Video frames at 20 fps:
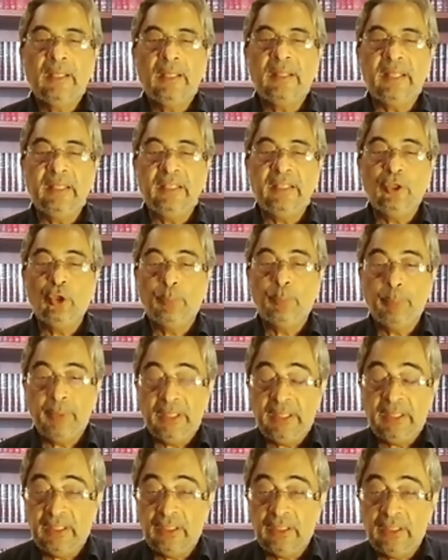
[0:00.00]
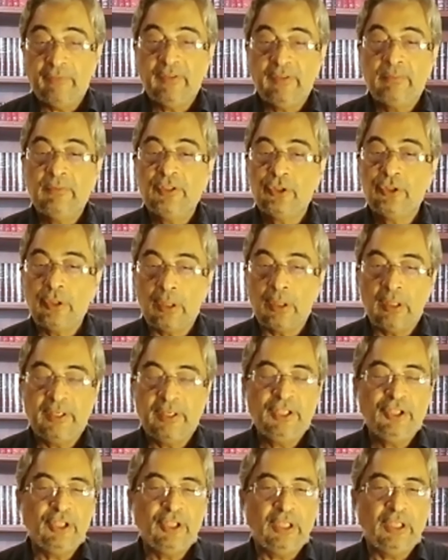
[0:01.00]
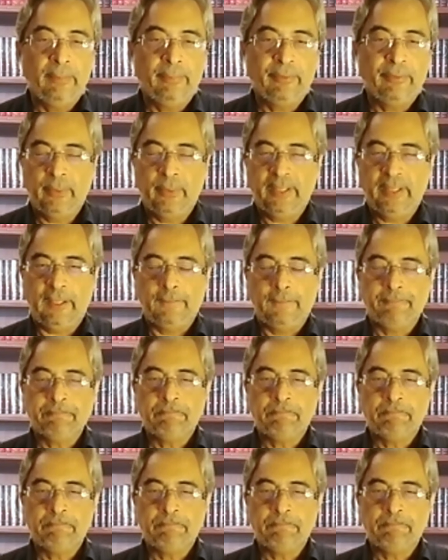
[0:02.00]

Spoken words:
then the opinion of the majority shall prevail.